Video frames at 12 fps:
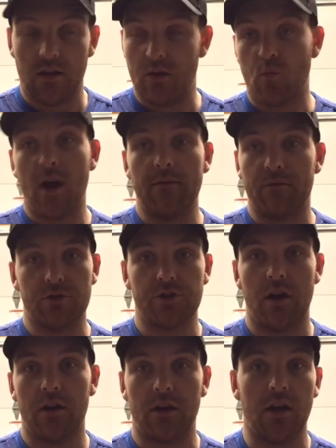and rifle
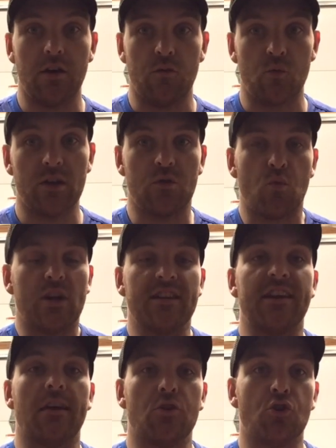shotgun and really wanted
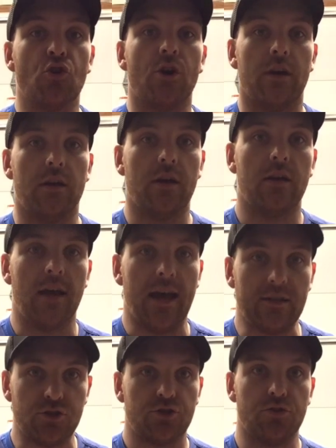to get good
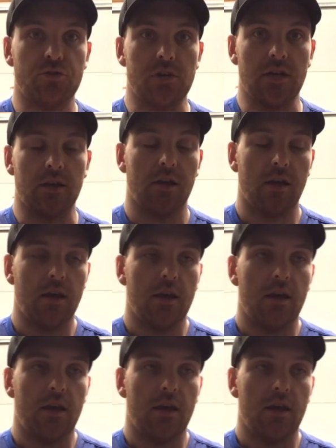at shooting,